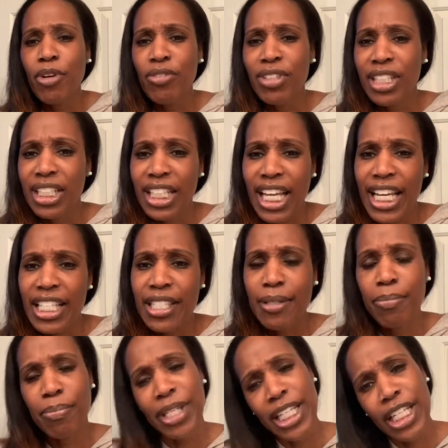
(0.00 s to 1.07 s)
over a glass
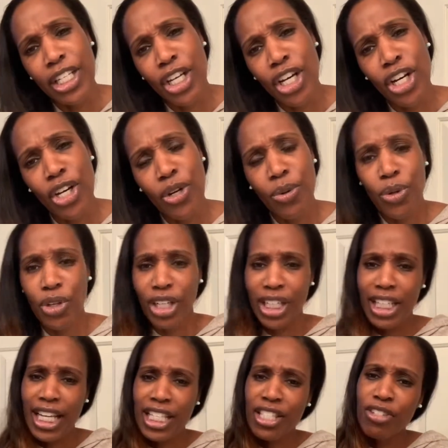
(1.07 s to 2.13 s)
of Pinot or a
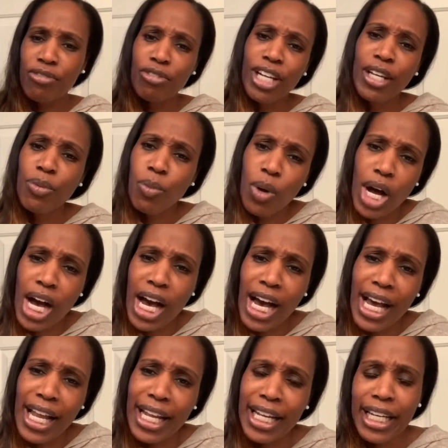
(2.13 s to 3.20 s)
glass of red
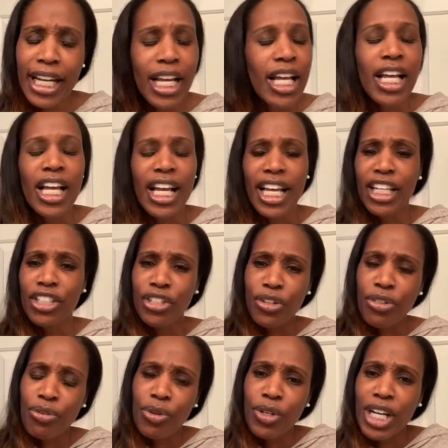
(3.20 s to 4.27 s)
wine and you're
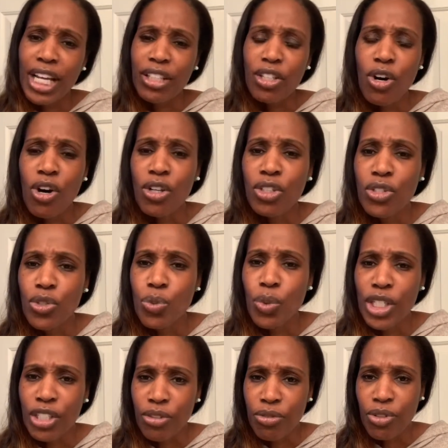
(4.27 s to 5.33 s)
throwing out the, all those
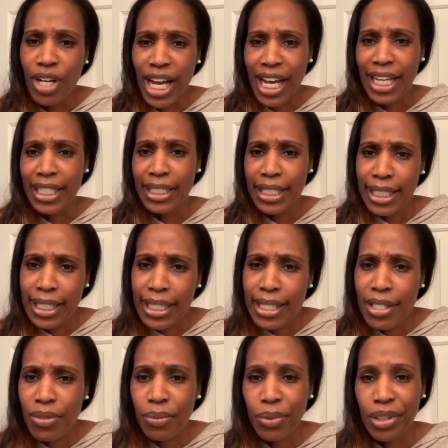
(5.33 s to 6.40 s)
wonderful
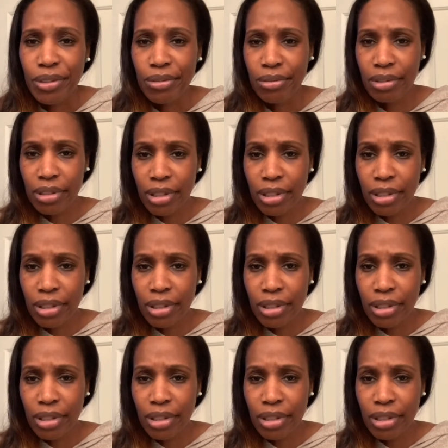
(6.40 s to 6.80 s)
ideas. Well,